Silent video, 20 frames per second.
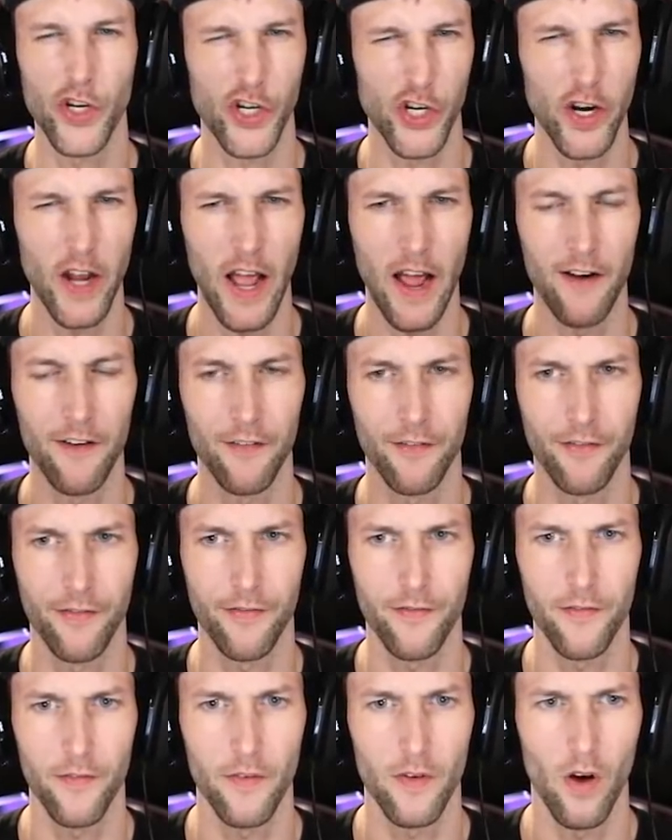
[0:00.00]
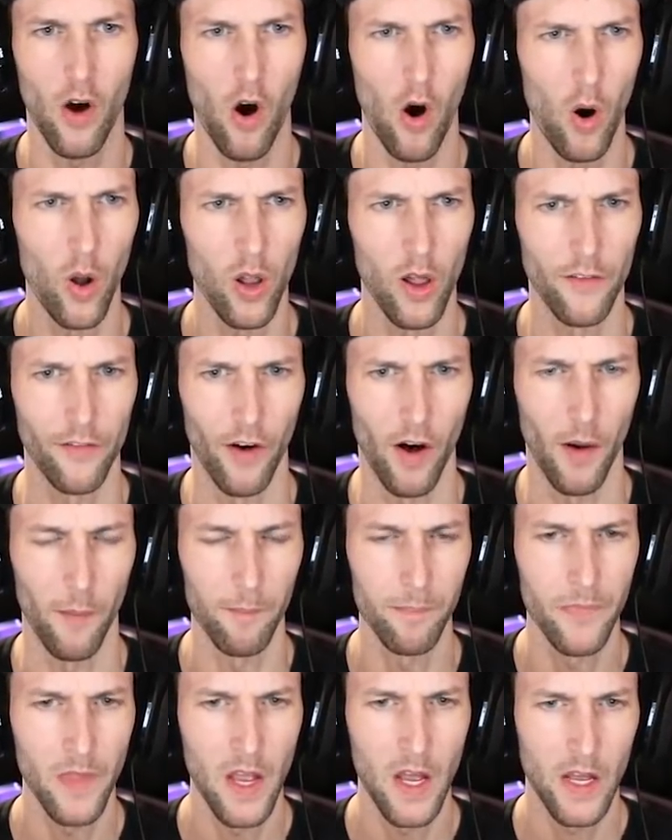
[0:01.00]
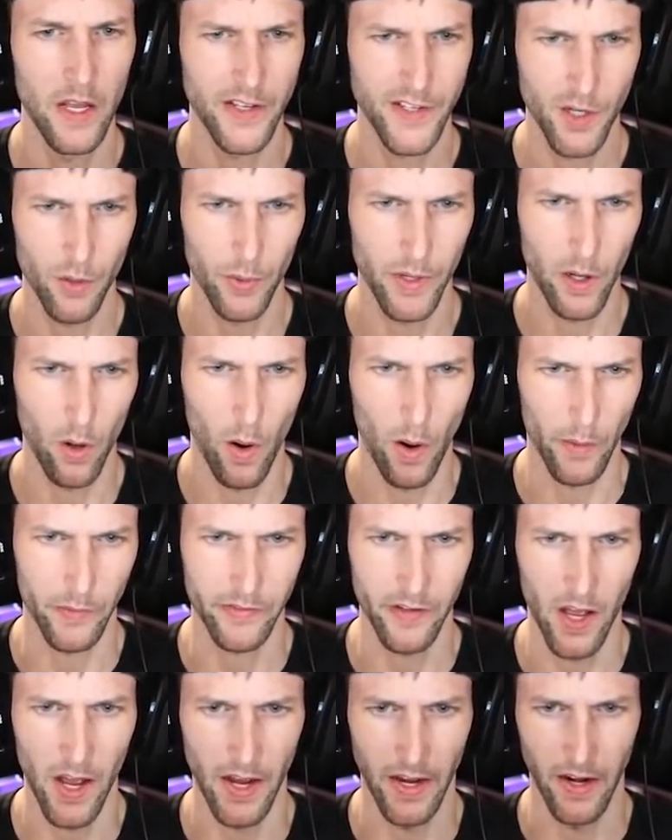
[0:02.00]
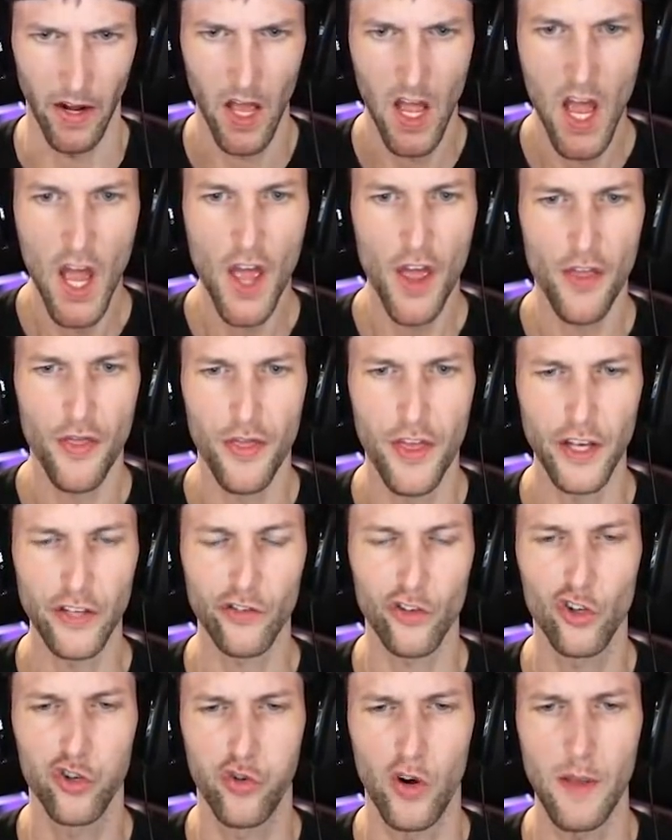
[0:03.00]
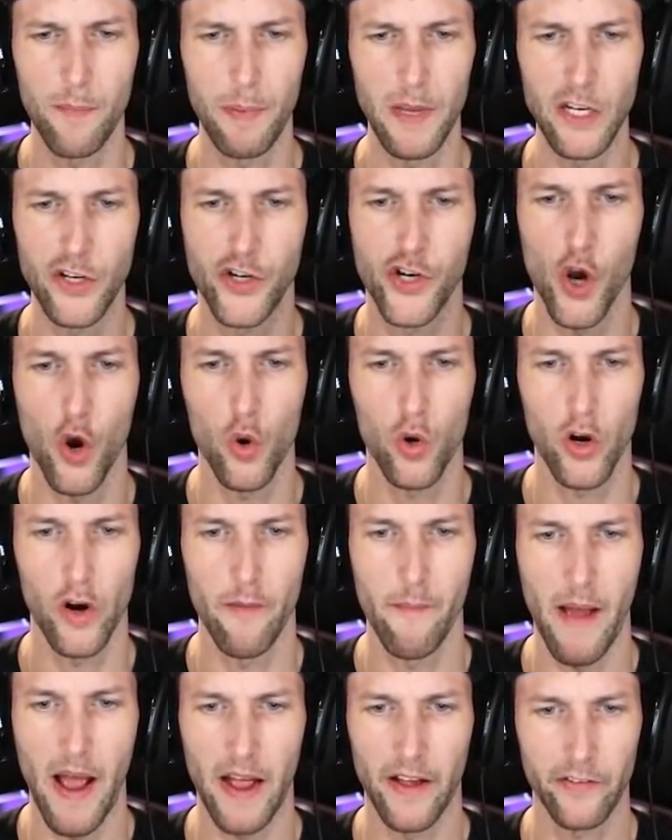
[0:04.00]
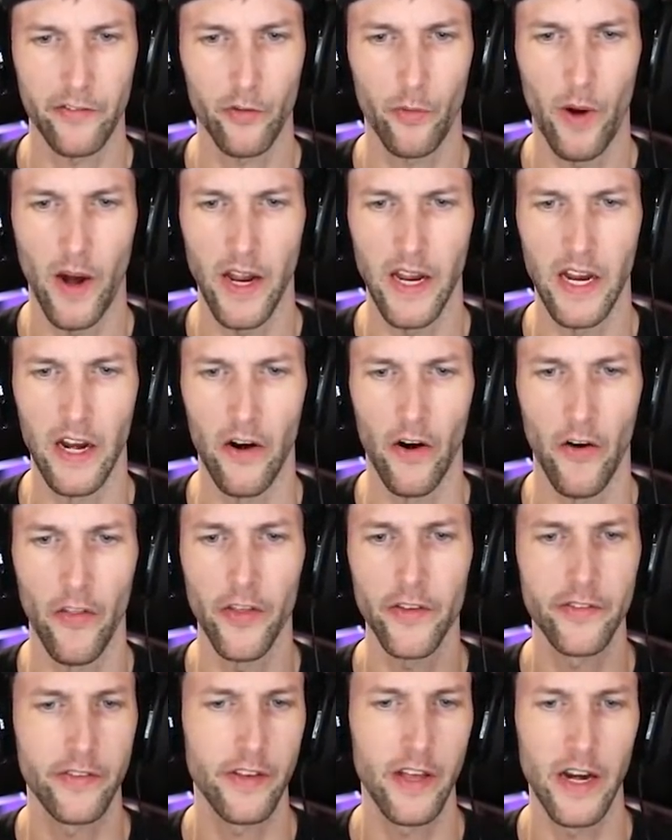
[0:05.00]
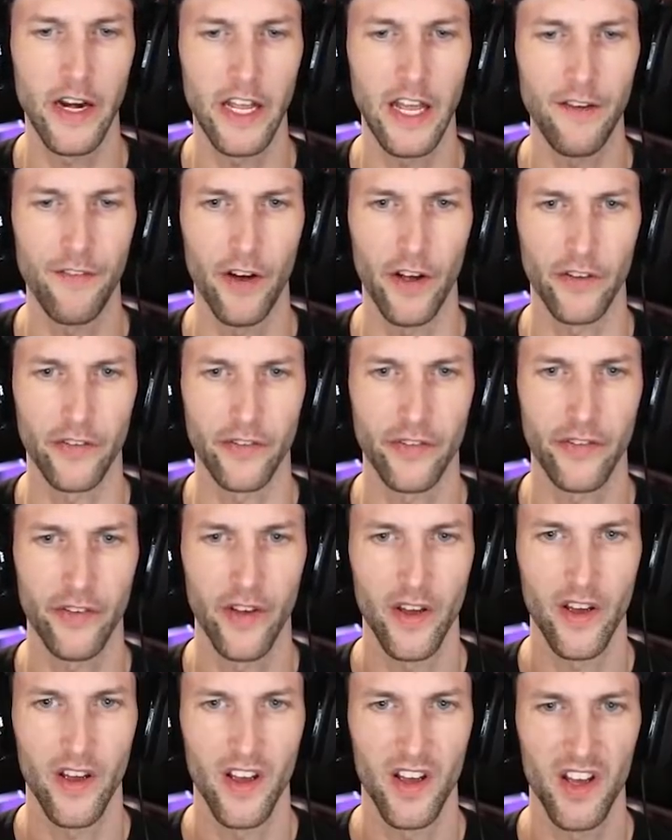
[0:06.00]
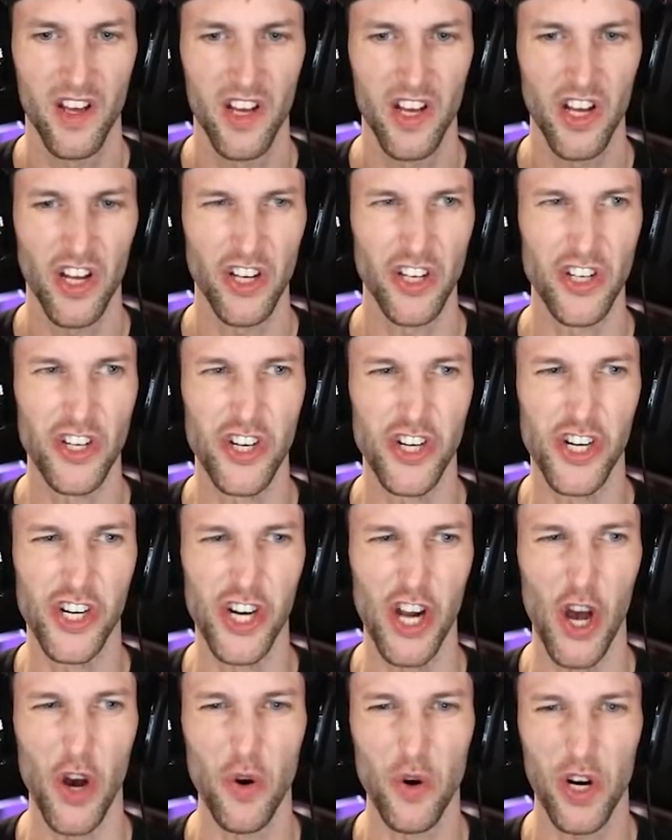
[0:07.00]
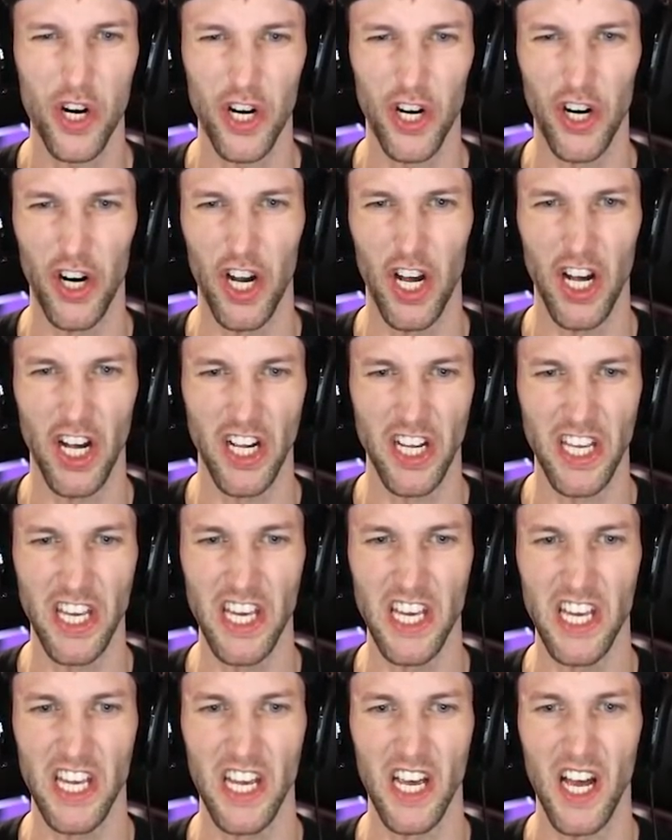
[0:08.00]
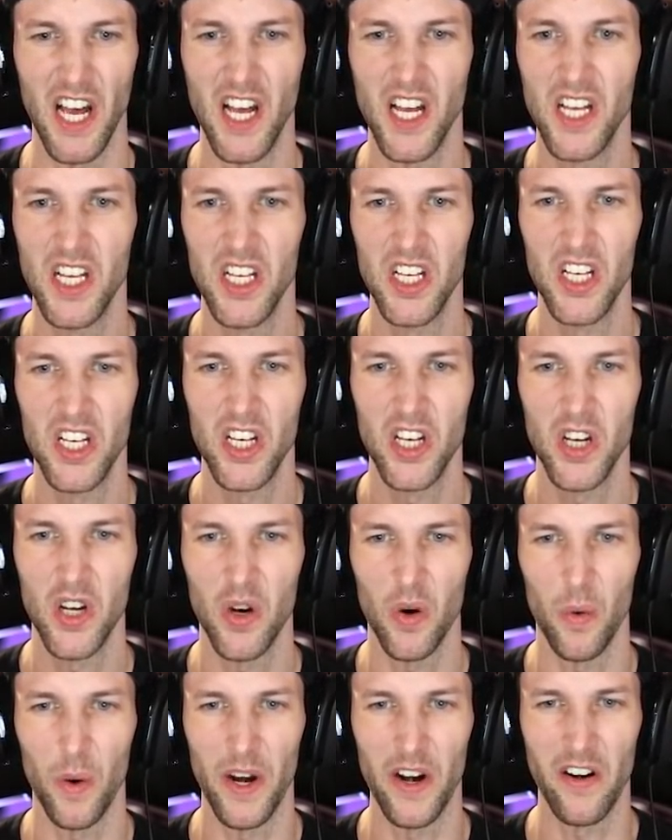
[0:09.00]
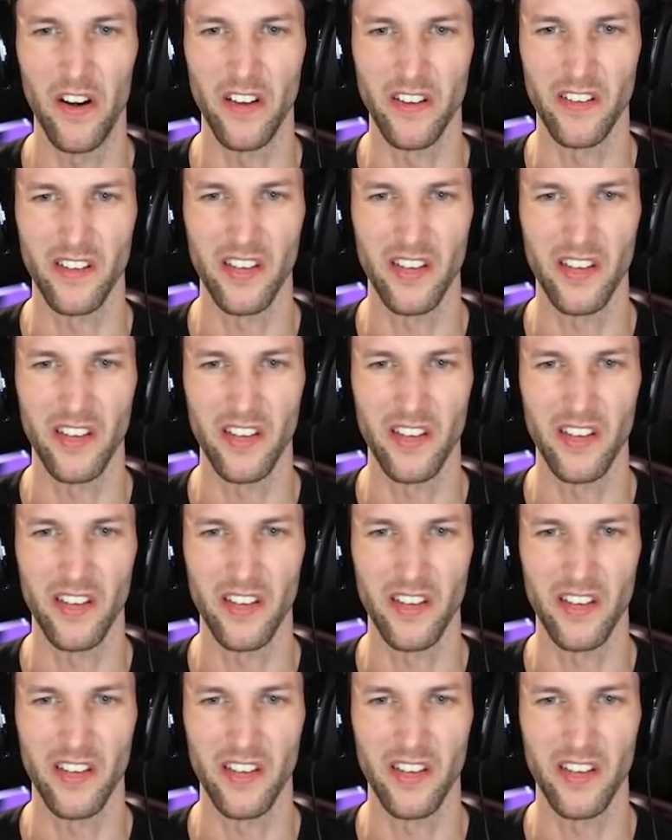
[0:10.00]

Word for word: we should have all of them until we go outside. This creepy Joker mask right here. This is going to give us Joker Huggy. Where